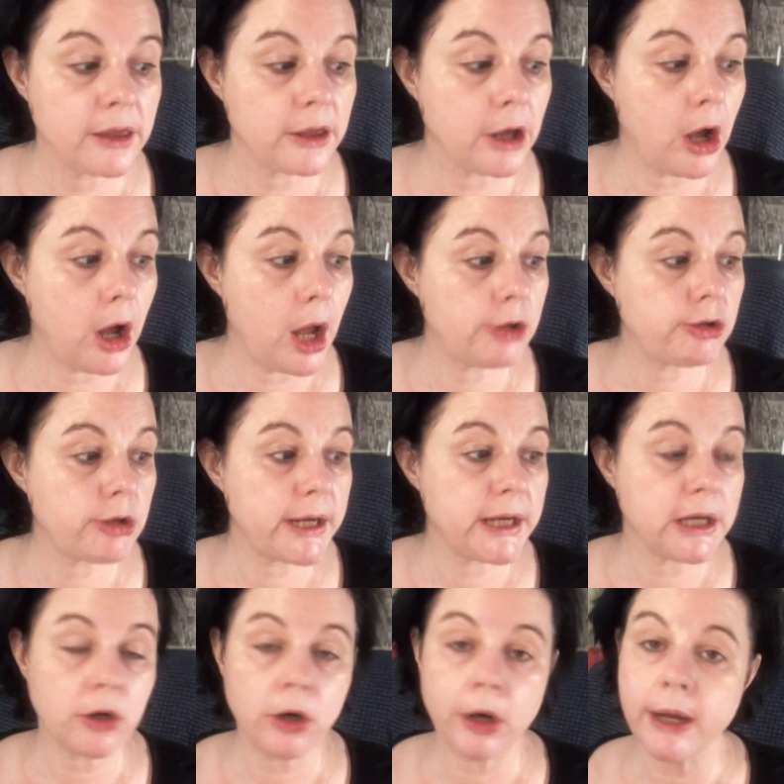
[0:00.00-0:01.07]
The
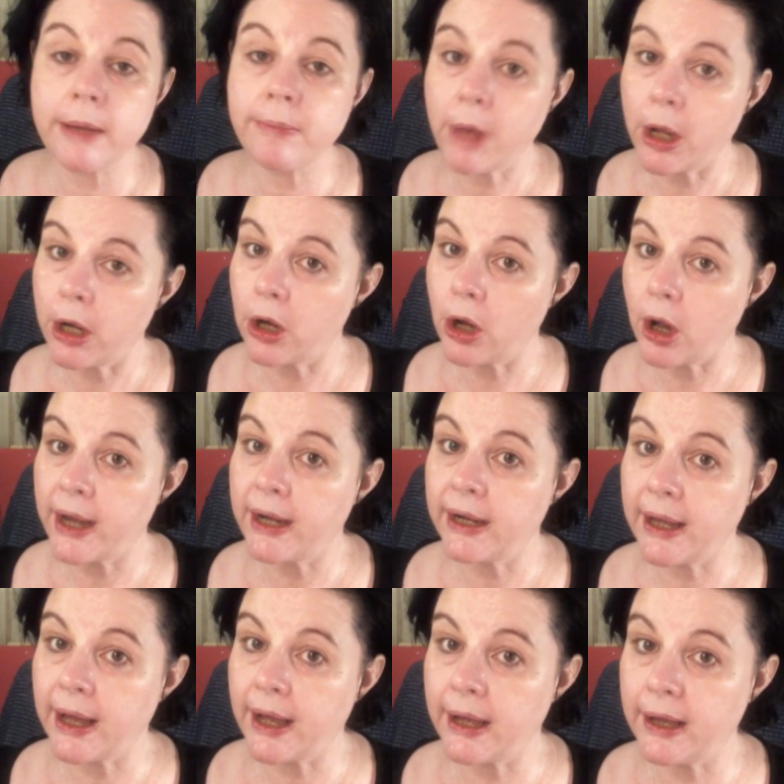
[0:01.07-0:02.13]
hydrating cream, a
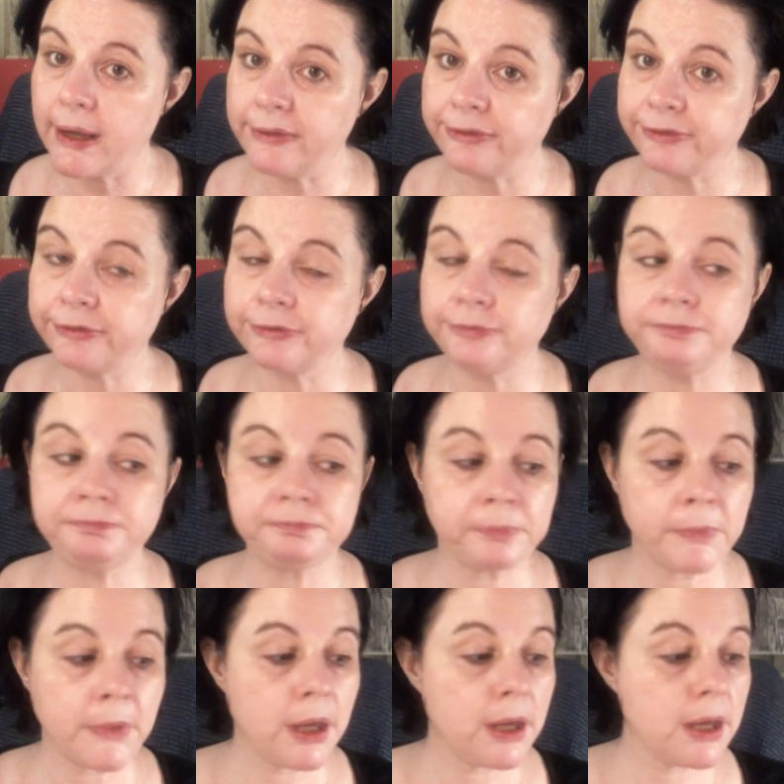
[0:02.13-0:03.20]
9.5.
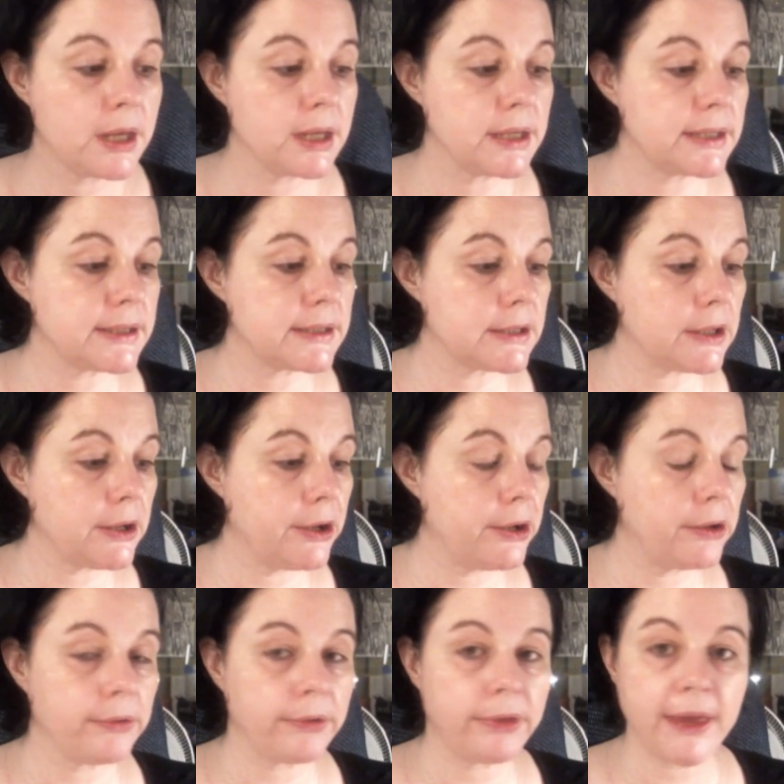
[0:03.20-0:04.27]

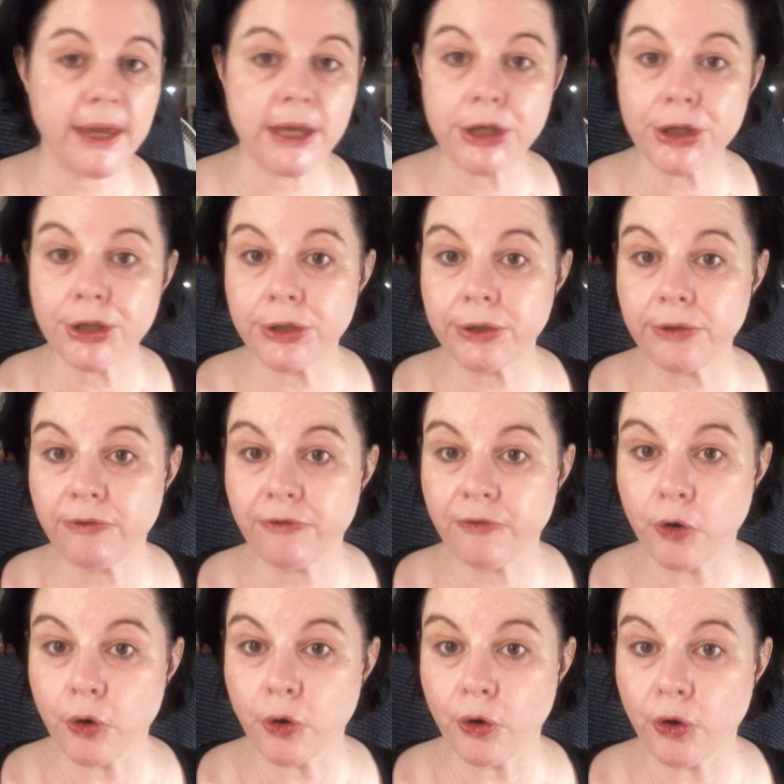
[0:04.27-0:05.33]
So thank you
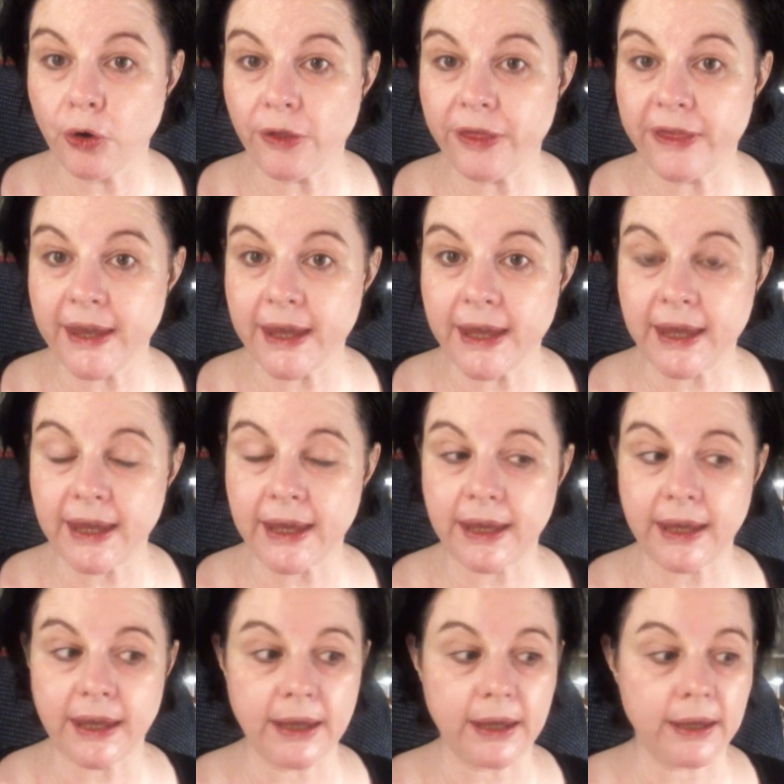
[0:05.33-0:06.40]
for
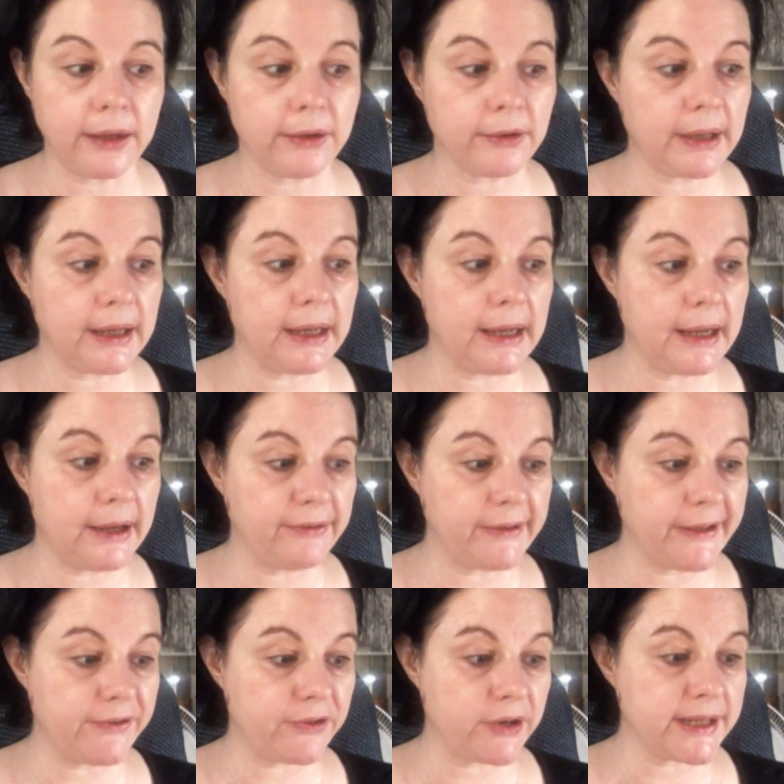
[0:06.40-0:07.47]
the
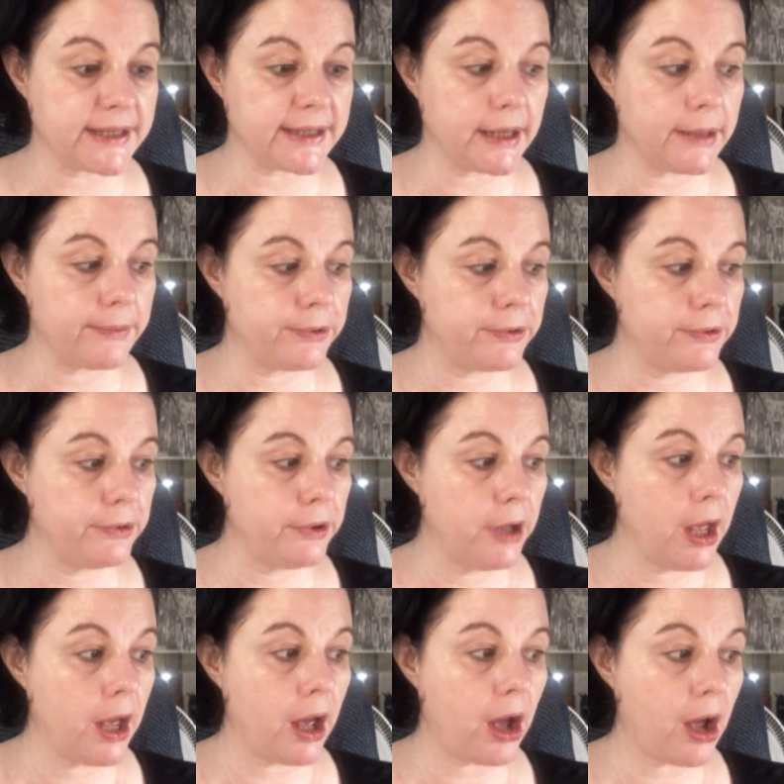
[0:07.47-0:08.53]
lovely free sample.
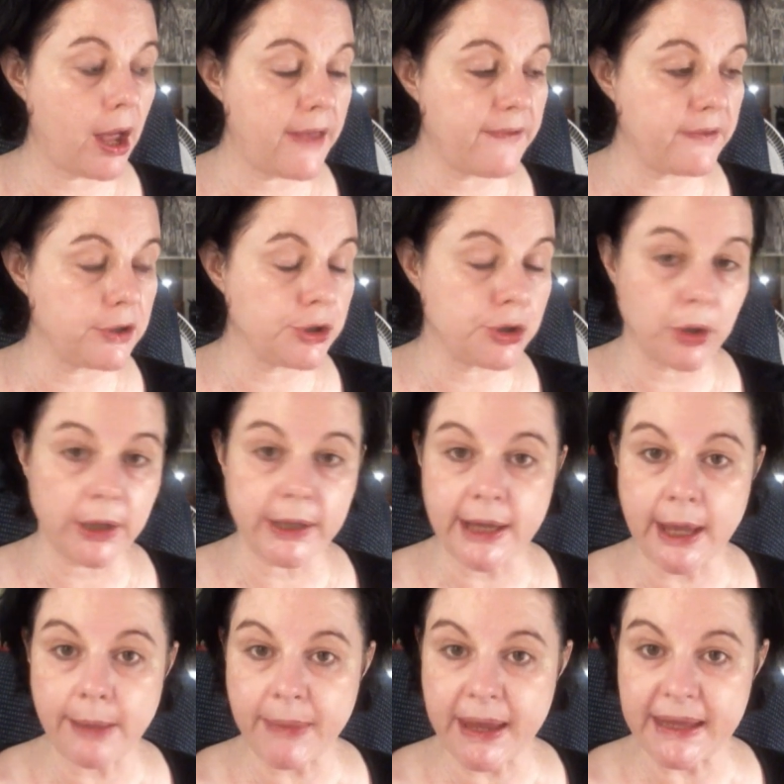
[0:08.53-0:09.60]
I've enjoyed
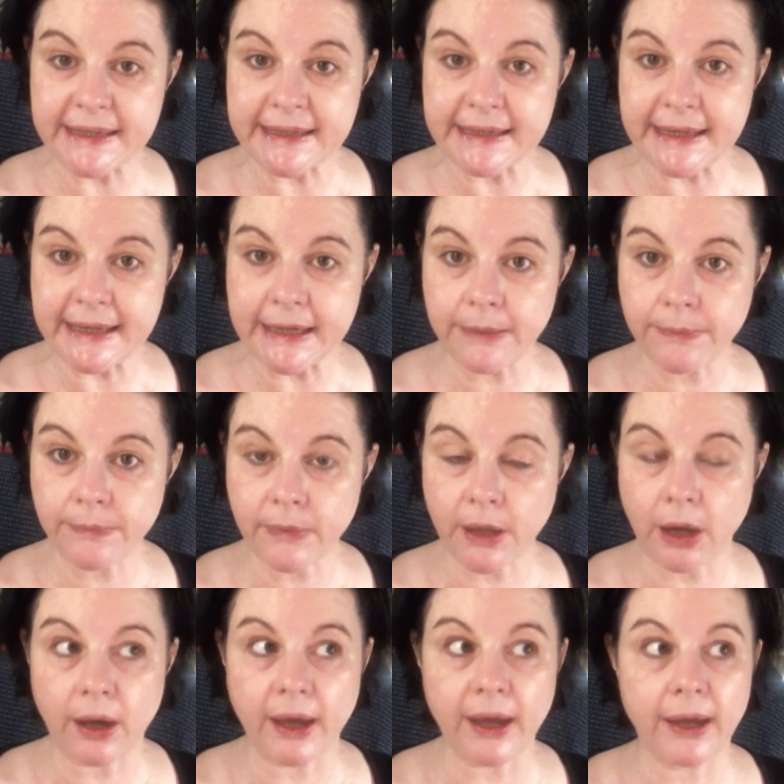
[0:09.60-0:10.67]
it immensely.
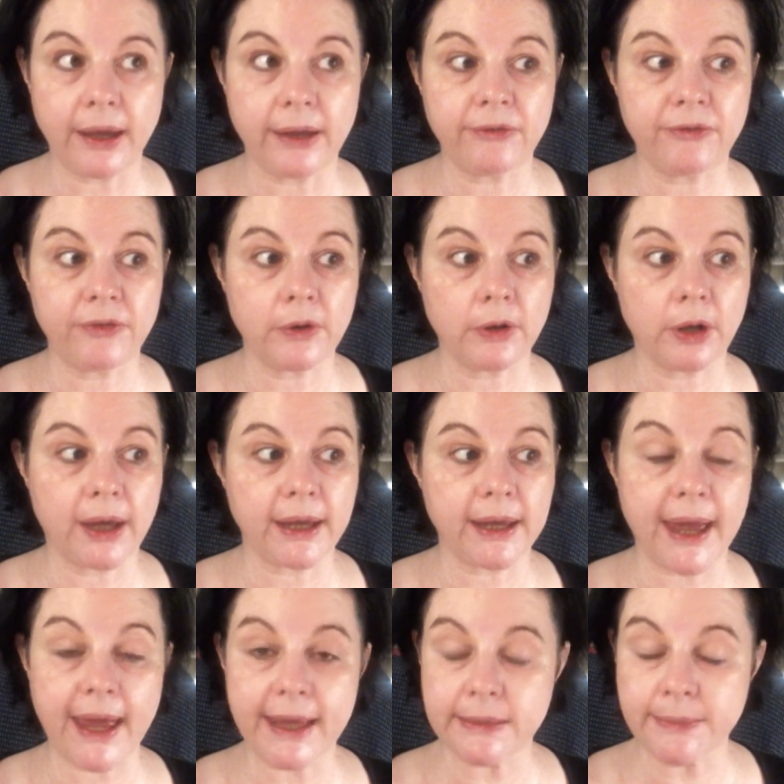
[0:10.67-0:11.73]
I feel like
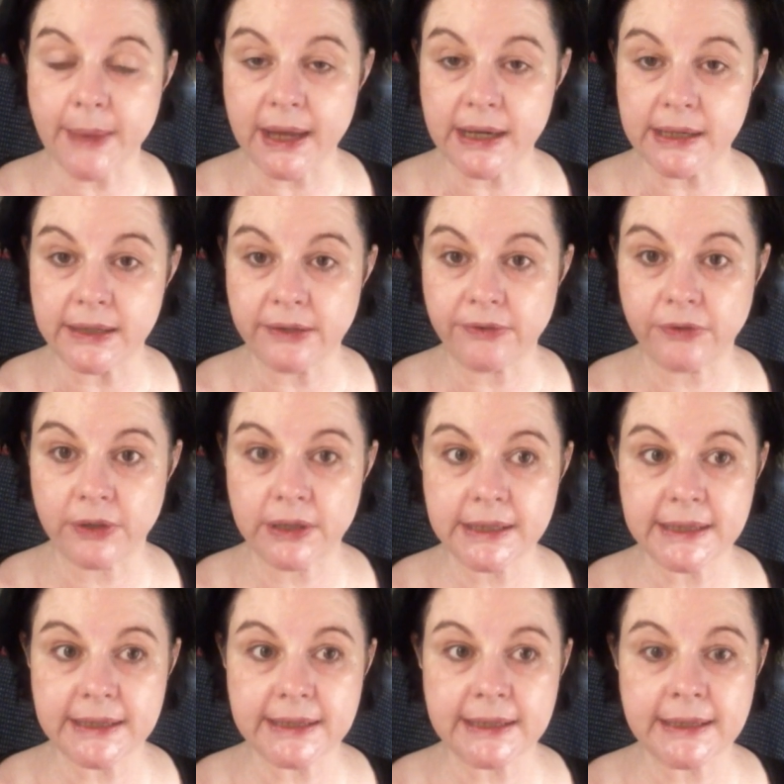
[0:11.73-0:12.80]
it has made a
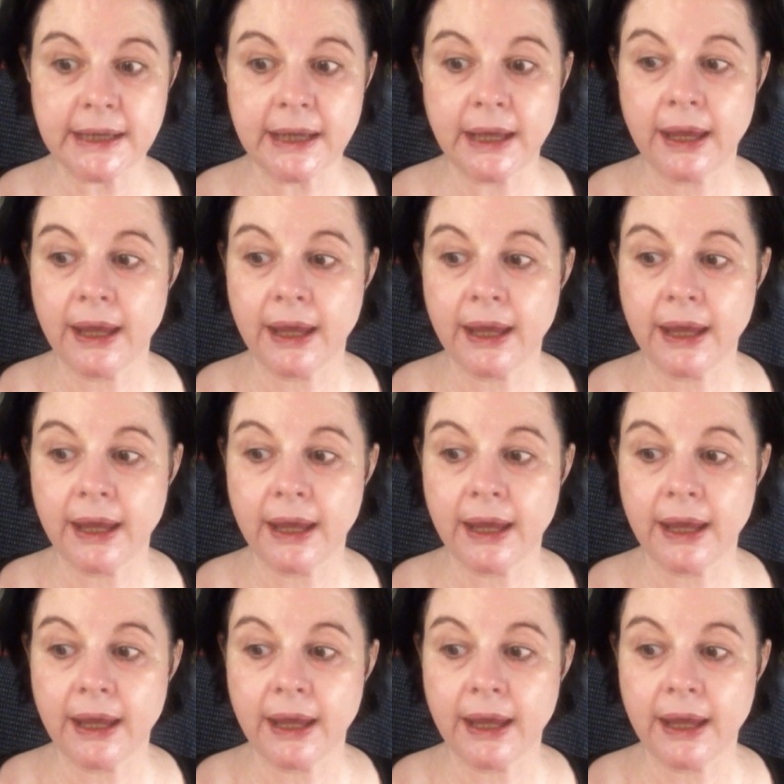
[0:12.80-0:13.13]
difference.